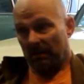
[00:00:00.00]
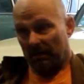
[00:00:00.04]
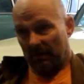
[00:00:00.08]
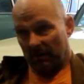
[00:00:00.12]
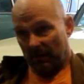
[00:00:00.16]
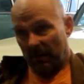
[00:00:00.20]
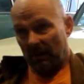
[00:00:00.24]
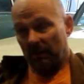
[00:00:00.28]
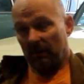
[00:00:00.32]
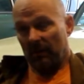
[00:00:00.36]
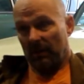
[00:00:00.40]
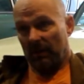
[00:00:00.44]

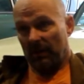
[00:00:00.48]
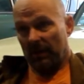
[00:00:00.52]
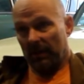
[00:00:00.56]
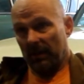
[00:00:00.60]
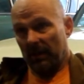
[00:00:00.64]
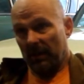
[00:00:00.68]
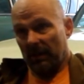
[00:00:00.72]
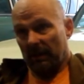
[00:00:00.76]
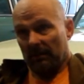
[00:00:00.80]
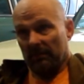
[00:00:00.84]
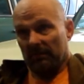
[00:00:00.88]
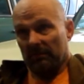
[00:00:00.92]
I would
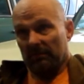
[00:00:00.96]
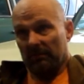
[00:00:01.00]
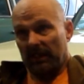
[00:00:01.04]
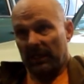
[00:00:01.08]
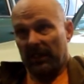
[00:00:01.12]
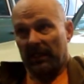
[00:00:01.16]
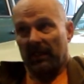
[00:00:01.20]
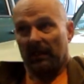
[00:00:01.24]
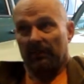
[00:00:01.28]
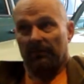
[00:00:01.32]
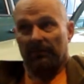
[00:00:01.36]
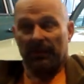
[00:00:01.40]

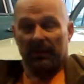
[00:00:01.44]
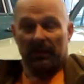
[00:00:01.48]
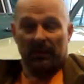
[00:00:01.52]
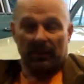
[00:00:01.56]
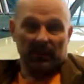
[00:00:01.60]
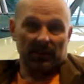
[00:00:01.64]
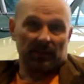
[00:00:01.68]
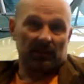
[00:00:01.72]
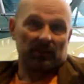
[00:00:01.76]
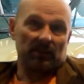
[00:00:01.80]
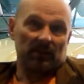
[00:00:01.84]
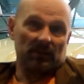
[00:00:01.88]
make up a
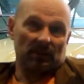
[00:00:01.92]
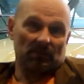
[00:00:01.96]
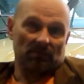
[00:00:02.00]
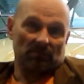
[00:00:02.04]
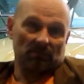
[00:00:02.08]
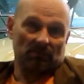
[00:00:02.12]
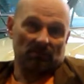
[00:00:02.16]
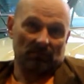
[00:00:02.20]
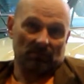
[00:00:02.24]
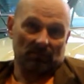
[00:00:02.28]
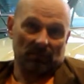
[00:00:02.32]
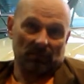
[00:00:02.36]
list and
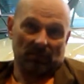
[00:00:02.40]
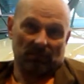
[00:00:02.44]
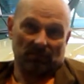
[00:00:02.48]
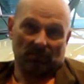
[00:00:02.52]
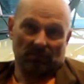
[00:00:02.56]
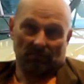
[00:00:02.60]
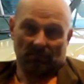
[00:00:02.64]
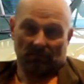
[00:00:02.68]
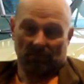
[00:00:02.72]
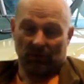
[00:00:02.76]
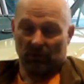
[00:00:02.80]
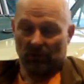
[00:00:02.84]

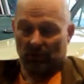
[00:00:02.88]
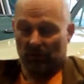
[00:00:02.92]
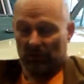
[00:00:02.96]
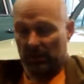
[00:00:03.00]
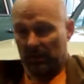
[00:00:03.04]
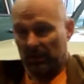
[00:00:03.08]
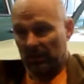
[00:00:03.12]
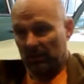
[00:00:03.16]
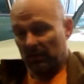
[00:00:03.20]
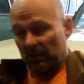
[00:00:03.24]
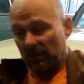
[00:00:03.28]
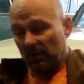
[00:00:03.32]

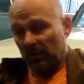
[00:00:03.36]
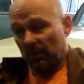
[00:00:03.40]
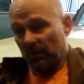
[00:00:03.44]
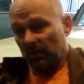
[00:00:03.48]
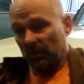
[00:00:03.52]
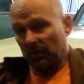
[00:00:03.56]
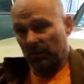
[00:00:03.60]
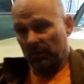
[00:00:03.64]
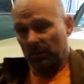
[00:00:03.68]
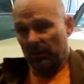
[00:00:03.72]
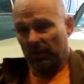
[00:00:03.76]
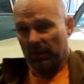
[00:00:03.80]
mostly go
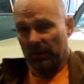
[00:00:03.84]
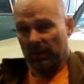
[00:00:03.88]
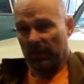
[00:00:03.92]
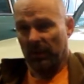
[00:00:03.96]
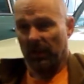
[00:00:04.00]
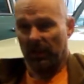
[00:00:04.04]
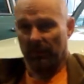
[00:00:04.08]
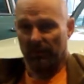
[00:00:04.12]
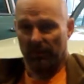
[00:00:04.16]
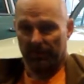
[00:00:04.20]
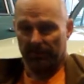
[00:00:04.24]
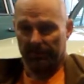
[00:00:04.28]
to
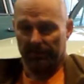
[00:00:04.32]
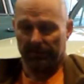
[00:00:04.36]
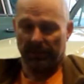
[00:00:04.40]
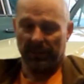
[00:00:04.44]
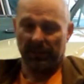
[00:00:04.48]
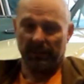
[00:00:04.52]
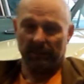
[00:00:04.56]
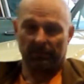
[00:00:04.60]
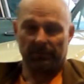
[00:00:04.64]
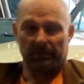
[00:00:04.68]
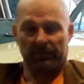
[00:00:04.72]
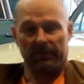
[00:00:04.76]
Harbor
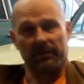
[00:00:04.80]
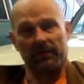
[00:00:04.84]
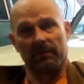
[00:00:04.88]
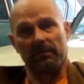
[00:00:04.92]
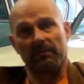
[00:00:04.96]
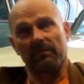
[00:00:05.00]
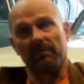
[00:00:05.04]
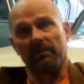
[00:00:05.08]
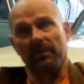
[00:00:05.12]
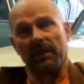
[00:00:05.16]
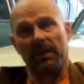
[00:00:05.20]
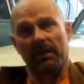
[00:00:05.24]
Freight for
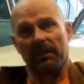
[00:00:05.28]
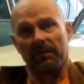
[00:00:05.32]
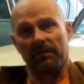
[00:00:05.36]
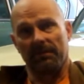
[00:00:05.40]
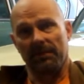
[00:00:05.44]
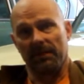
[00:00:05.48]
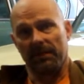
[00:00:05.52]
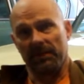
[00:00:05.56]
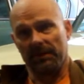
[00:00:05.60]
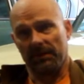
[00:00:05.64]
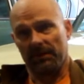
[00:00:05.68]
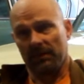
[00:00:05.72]
many of
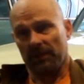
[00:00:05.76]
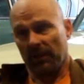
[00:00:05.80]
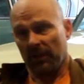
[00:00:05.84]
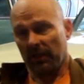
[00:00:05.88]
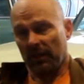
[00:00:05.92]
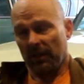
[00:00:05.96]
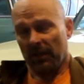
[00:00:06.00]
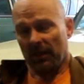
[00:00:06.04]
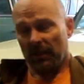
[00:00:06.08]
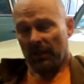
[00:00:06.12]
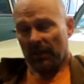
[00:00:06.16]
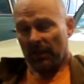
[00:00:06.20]
these
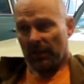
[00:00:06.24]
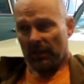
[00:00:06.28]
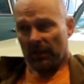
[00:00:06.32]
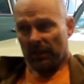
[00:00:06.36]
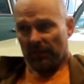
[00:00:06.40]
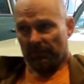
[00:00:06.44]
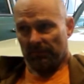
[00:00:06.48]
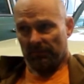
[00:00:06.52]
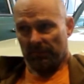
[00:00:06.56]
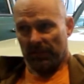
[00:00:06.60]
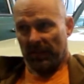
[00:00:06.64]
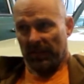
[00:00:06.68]

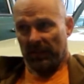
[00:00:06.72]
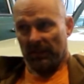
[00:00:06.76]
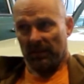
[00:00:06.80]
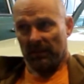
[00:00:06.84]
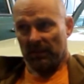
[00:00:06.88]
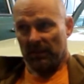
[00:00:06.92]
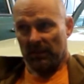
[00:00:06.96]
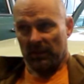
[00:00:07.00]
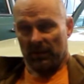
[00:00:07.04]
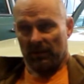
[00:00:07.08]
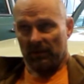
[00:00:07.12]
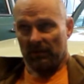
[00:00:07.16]

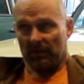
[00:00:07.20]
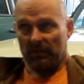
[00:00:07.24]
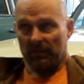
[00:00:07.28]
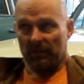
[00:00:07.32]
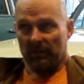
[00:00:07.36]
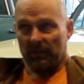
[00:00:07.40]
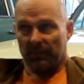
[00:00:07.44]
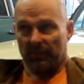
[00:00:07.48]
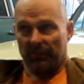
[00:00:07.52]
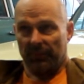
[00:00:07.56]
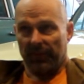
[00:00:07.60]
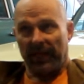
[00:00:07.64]
things,
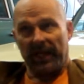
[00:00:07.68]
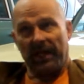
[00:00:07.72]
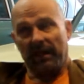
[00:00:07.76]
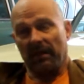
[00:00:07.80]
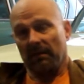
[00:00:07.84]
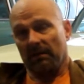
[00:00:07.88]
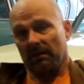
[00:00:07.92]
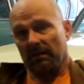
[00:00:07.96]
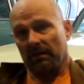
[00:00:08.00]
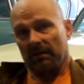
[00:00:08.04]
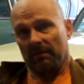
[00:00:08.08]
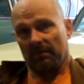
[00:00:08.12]
and the
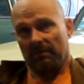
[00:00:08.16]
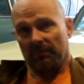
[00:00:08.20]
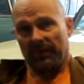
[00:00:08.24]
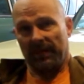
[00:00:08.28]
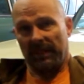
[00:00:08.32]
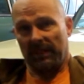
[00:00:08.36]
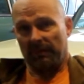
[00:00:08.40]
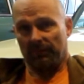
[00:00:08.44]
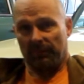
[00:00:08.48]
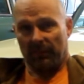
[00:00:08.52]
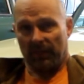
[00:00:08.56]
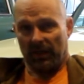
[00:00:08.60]
paint and then
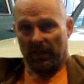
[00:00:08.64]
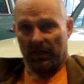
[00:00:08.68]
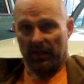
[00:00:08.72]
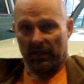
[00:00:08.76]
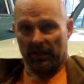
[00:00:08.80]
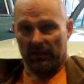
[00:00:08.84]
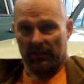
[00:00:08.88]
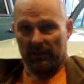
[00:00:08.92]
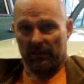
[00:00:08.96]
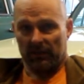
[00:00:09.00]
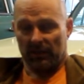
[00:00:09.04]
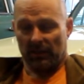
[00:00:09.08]
paint
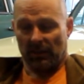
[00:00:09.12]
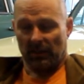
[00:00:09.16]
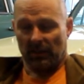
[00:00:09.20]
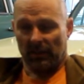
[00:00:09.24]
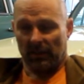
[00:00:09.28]
products